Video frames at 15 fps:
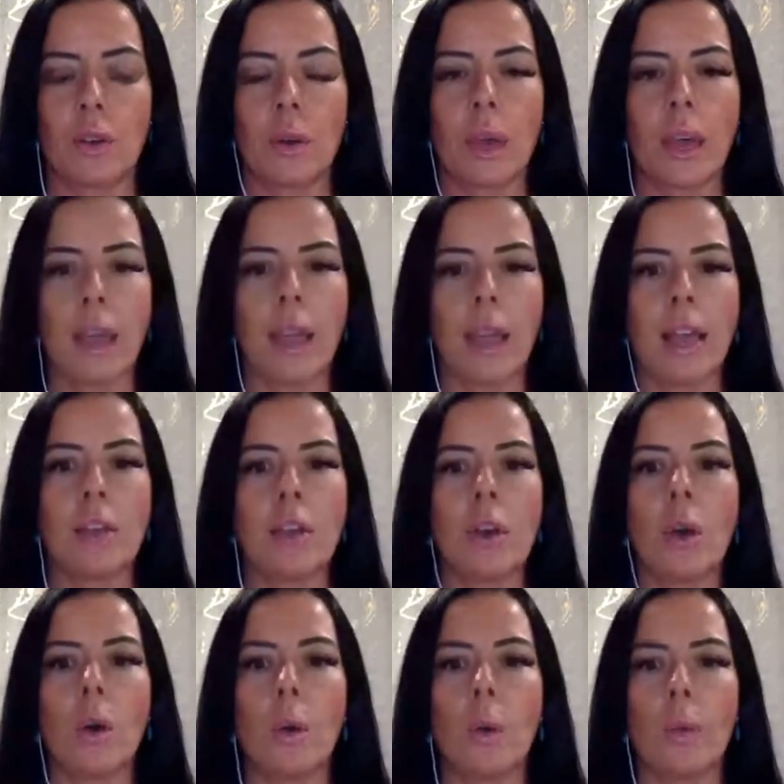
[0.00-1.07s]
Okay. I
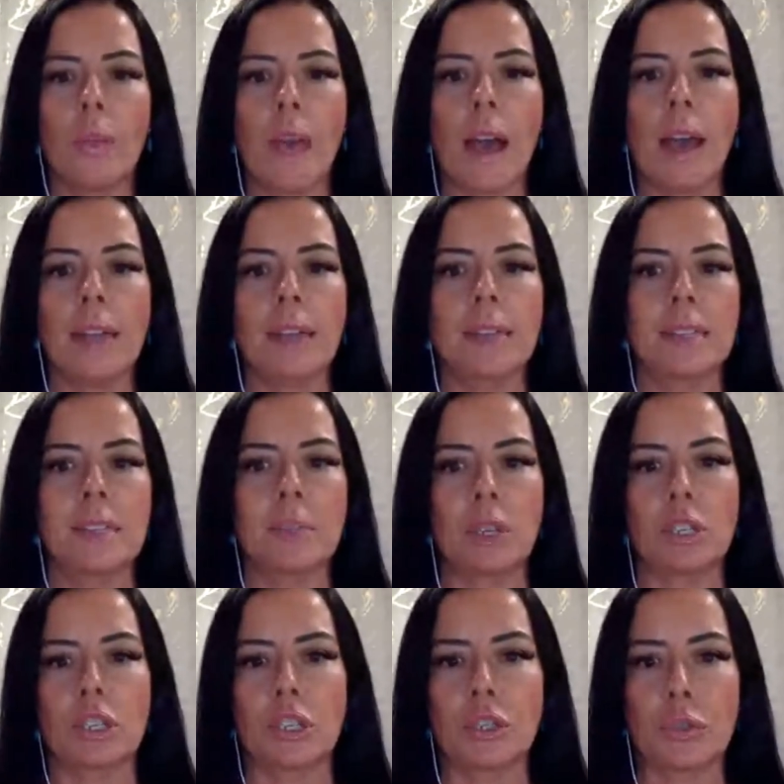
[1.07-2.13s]
know that is
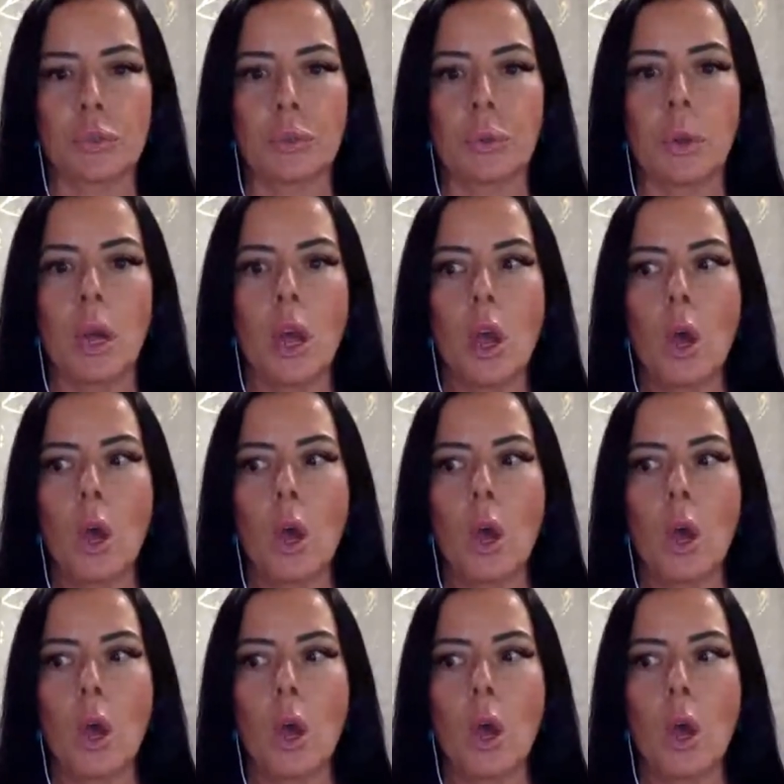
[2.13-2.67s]
especially true